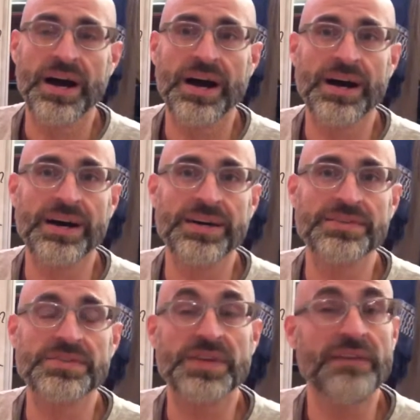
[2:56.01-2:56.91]
Uh,
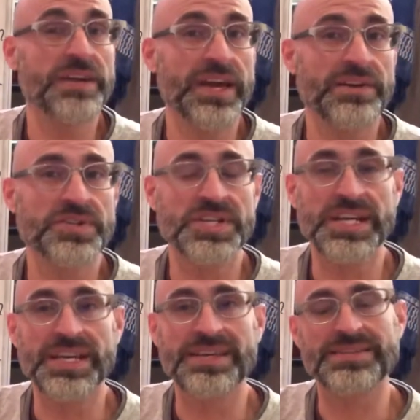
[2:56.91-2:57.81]

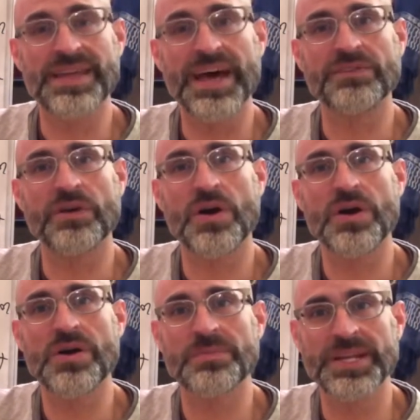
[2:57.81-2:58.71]
energy is that of
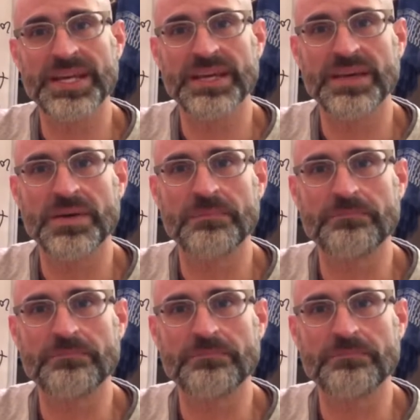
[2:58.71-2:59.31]
harmony,